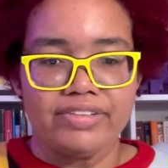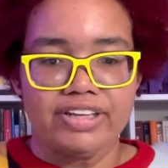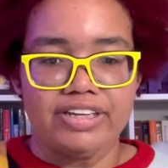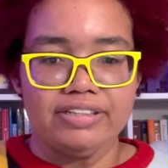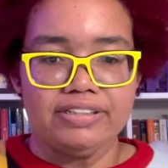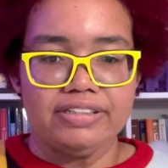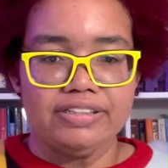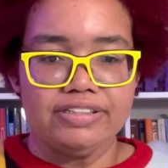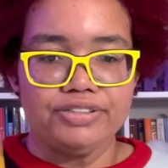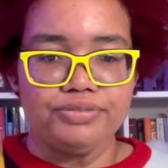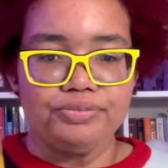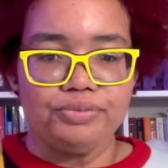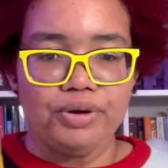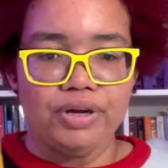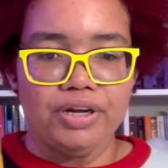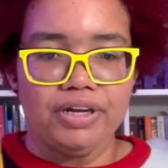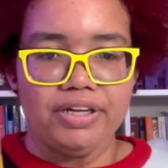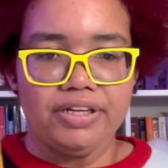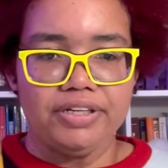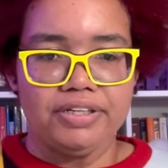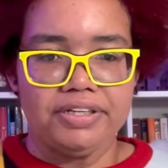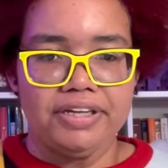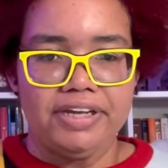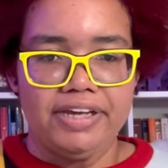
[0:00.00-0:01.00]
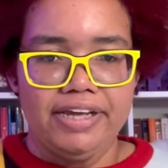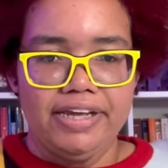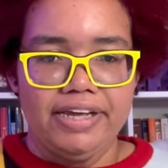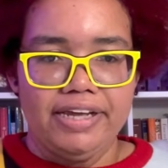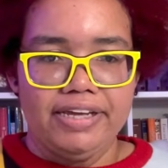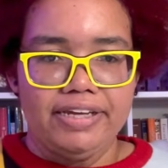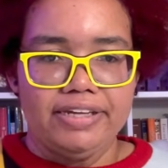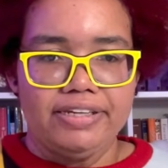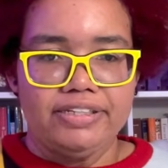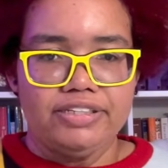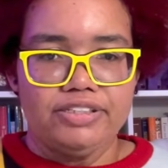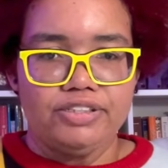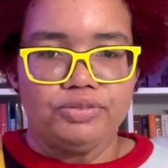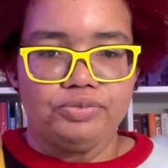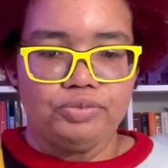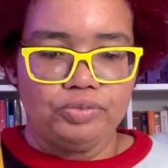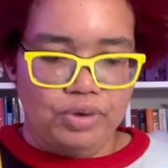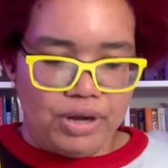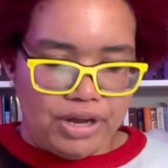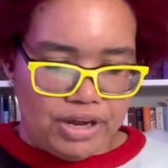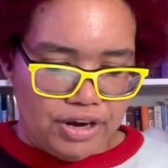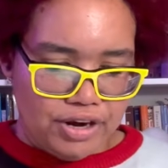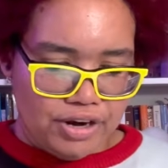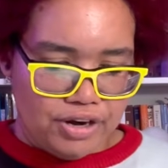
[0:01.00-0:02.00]
This one is
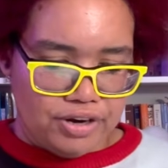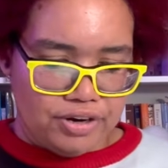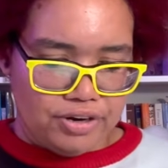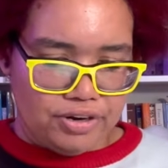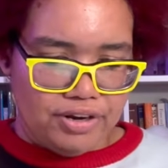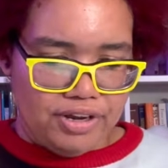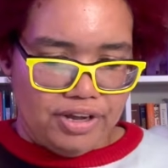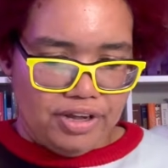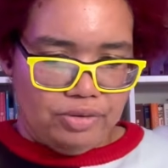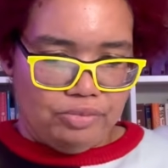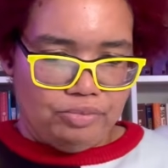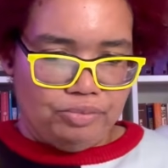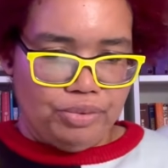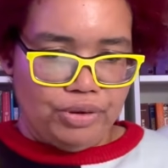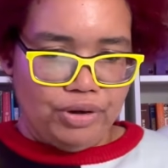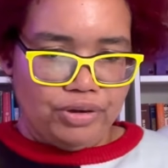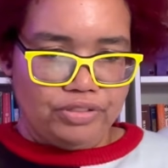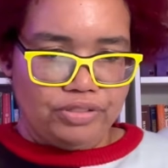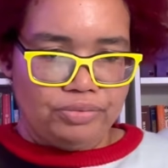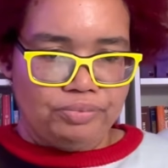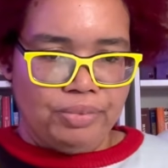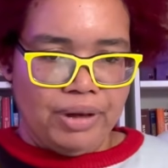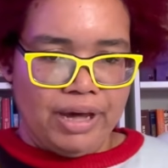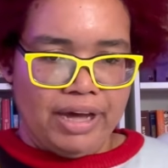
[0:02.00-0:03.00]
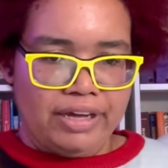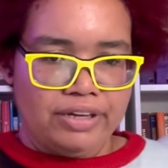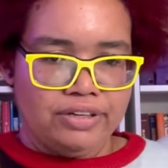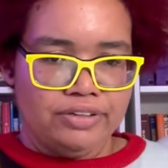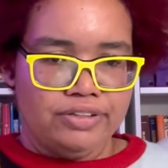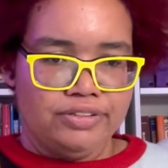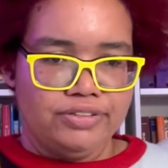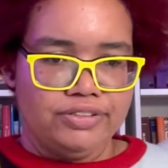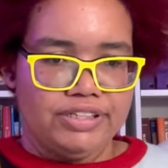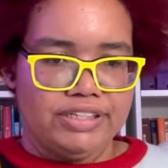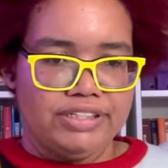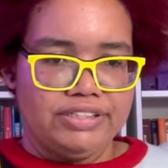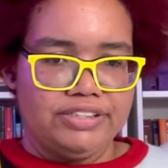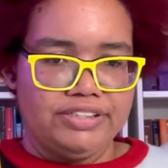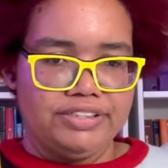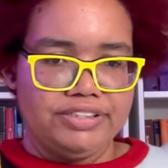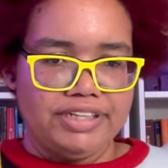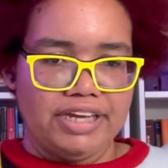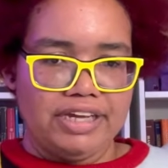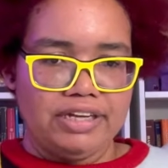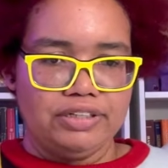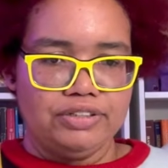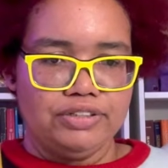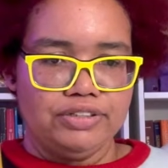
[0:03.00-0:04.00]
where both buyers and
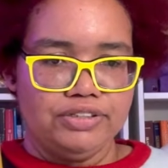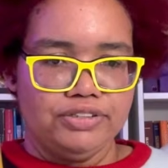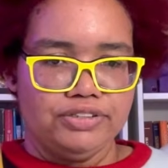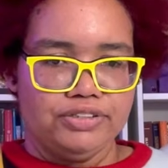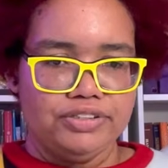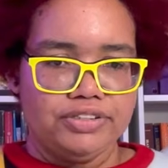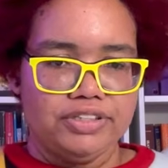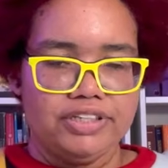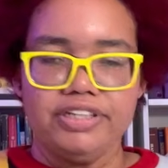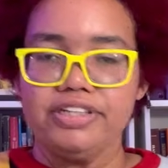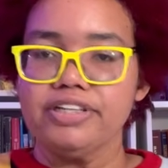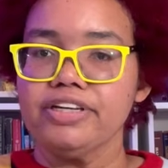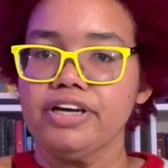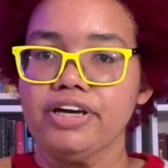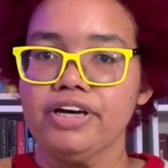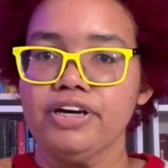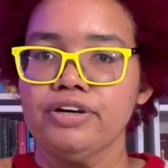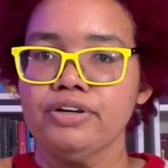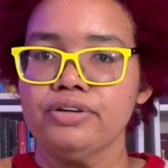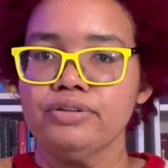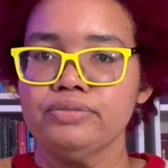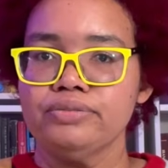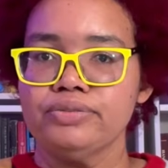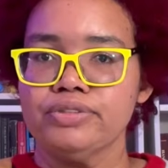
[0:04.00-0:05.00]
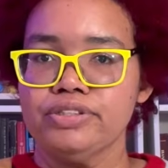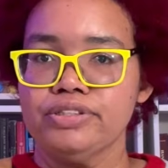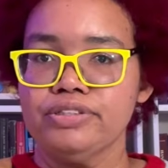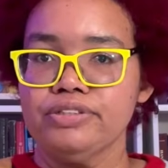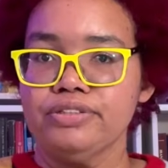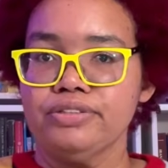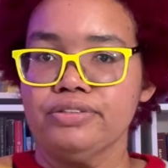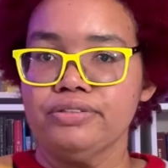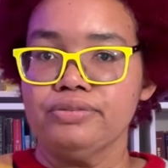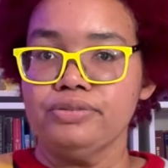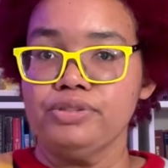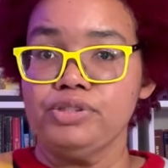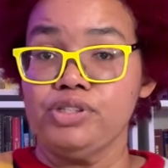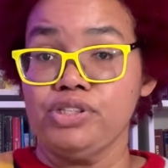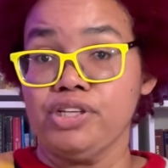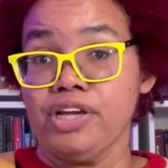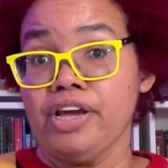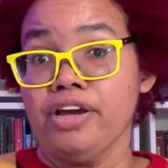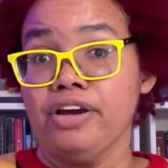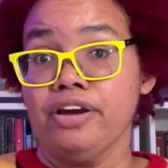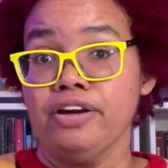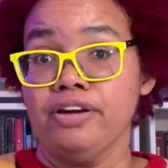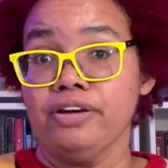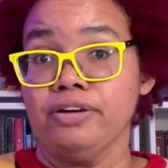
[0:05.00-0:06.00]
sellers can go to
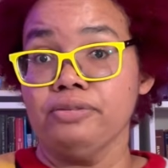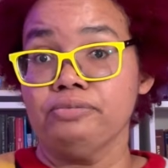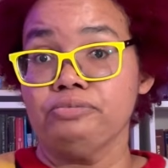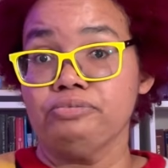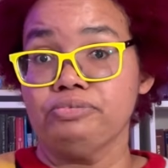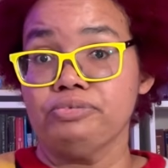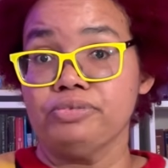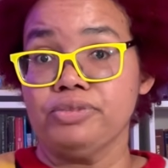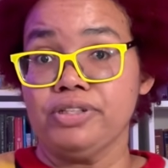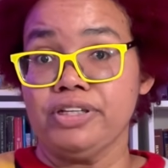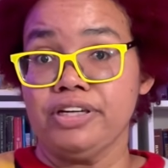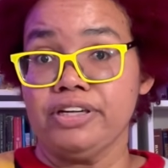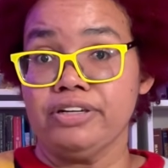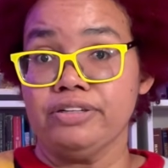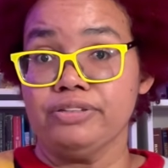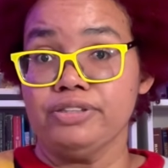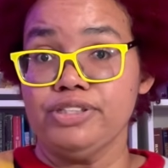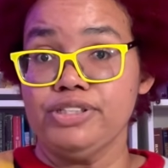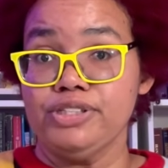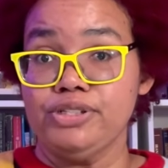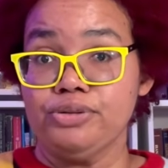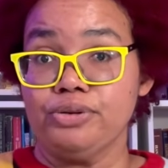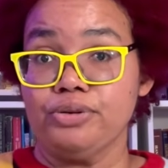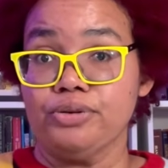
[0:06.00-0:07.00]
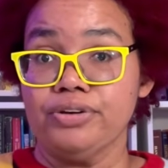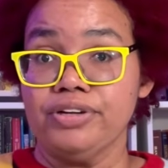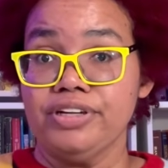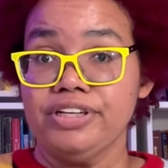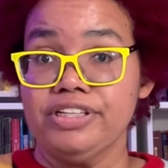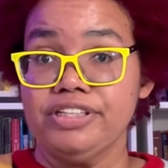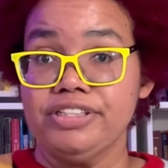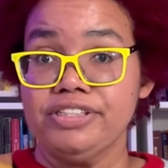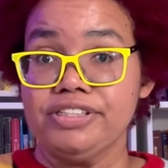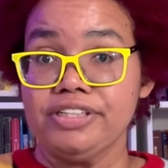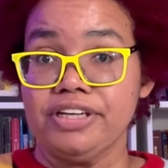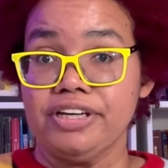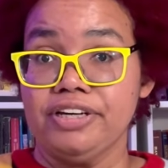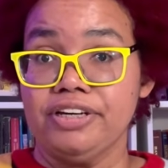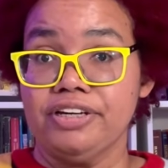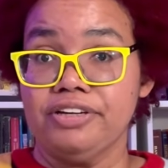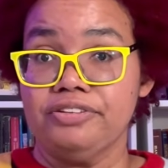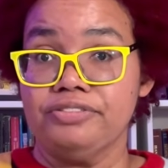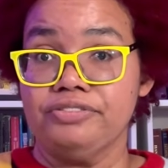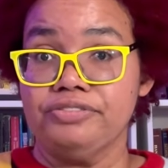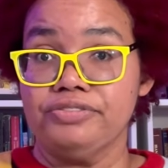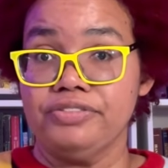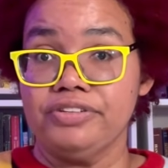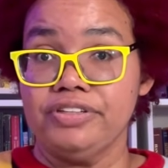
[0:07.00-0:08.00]
share their stories
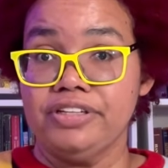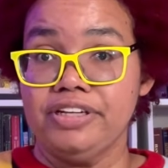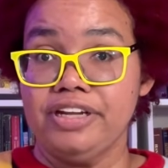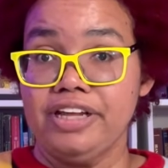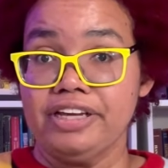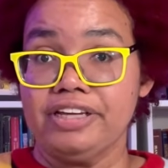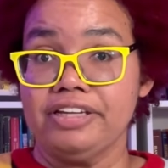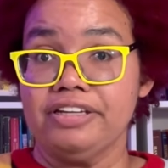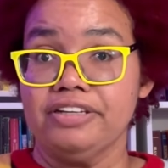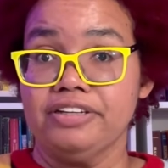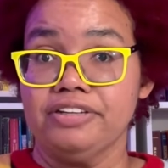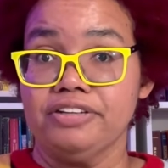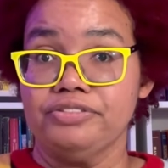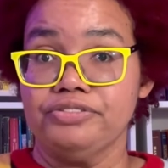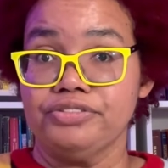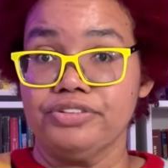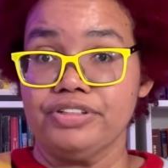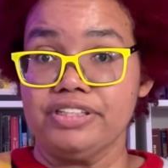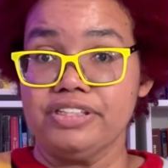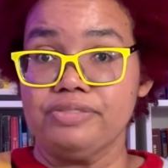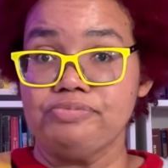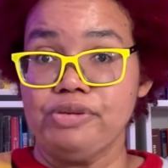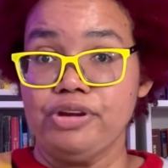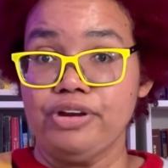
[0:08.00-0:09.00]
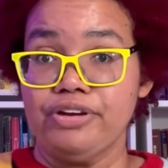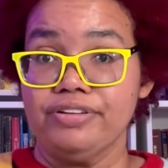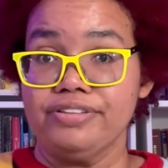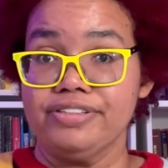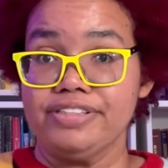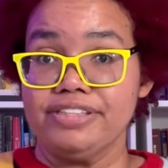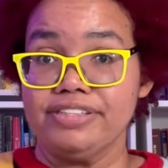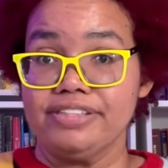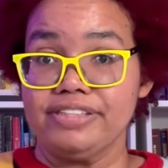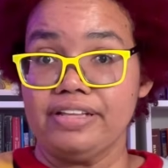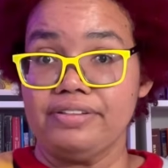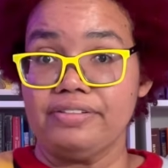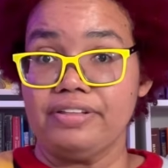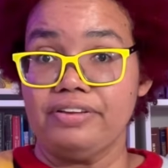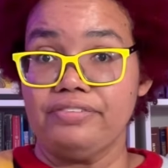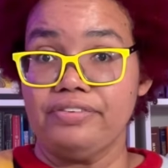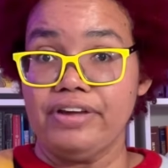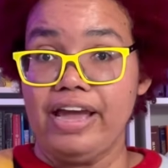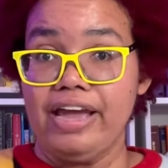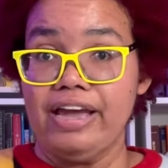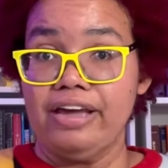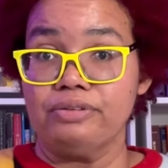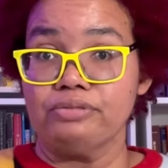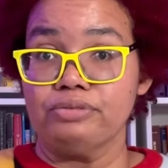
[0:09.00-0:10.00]
of negative experiences that they've
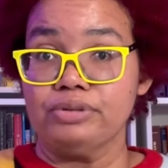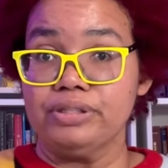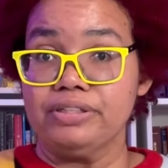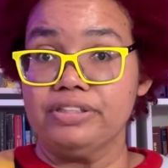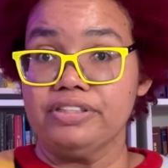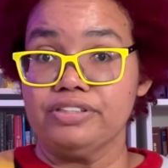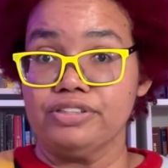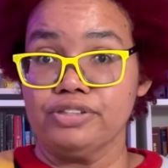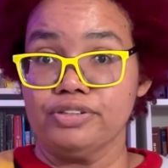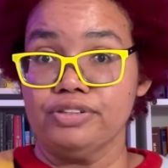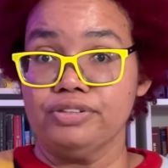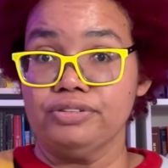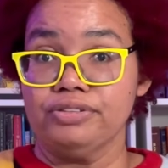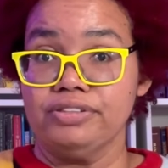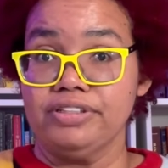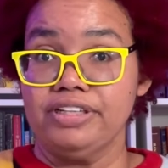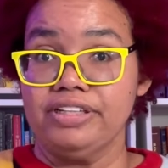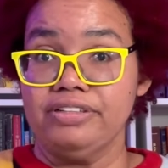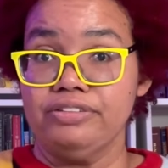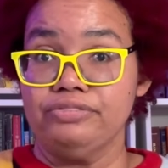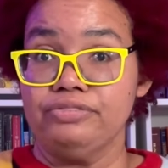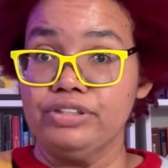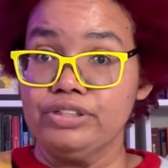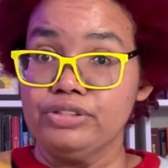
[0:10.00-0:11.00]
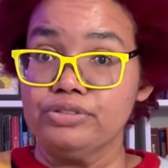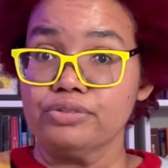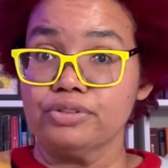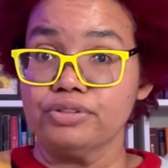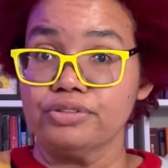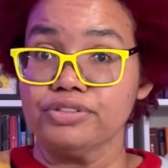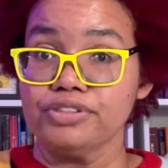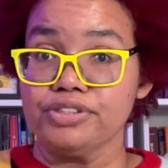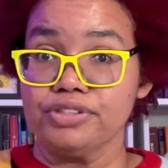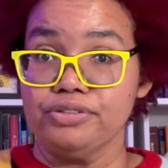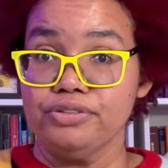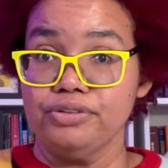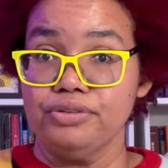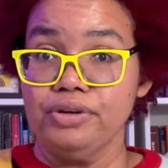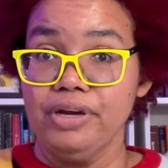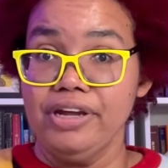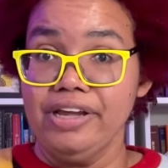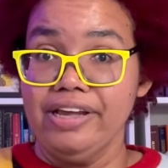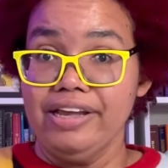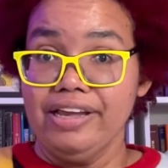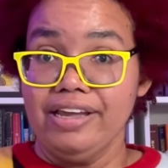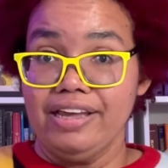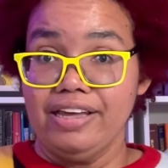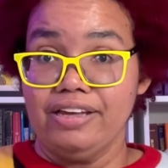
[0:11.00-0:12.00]
had with certain individuals who
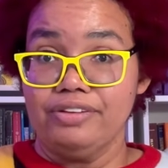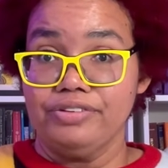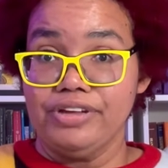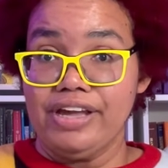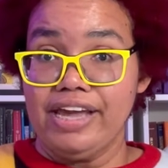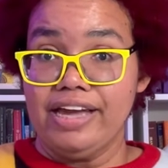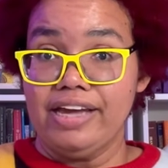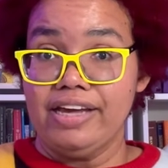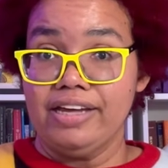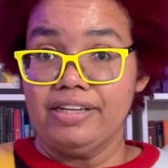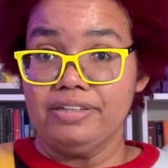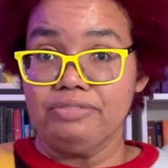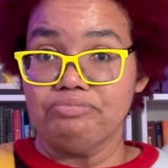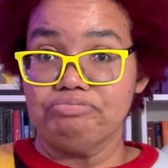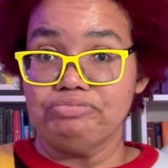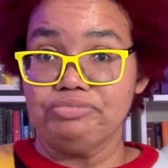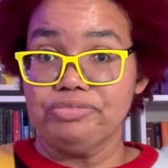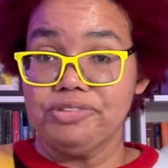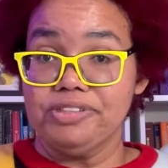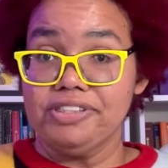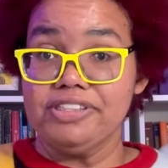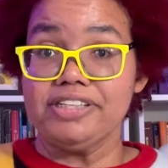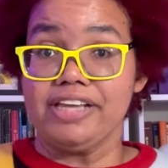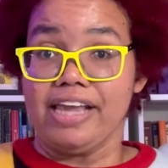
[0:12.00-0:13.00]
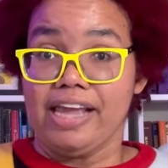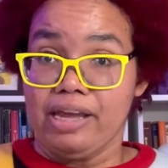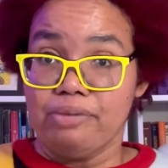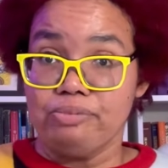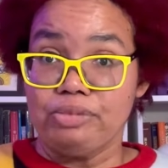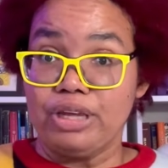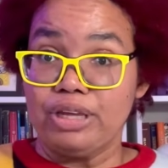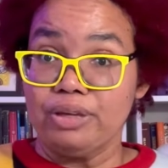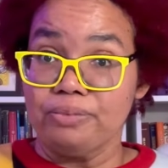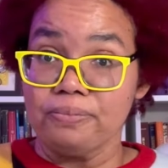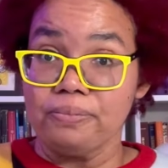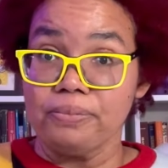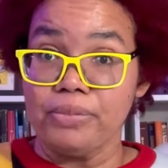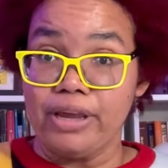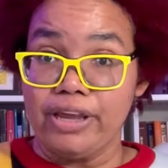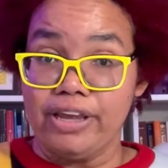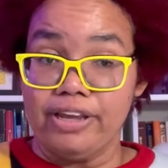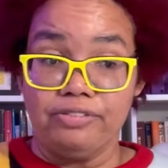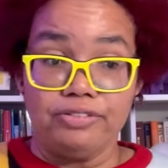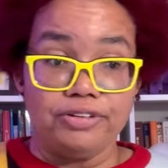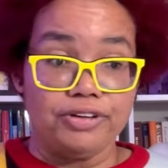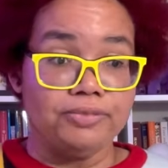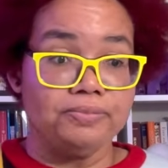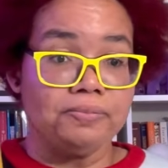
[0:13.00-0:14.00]
have had scammy
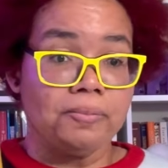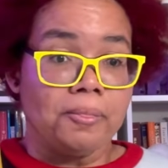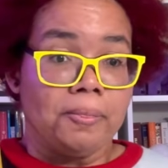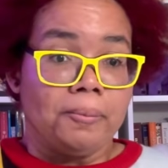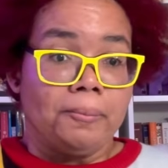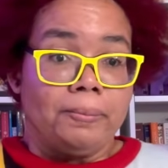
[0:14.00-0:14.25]
behavior.